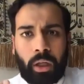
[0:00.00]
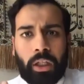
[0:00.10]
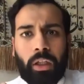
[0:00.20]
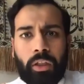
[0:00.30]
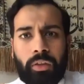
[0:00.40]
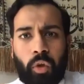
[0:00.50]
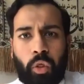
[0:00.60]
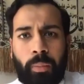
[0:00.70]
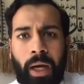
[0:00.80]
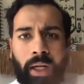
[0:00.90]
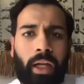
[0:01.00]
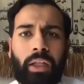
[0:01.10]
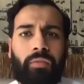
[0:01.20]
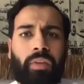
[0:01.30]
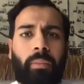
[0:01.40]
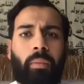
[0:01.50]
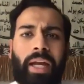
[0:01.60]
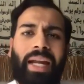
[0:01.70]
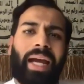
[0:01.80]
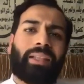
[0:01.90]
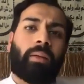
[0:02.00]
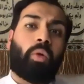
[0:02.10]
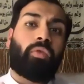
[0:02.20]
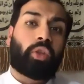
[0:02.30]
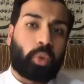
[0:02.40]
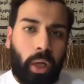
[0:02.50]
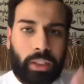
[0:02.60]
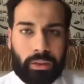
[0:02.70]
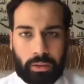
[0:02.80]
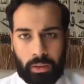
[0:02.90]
killers of Uthman and give them and hand them over to us.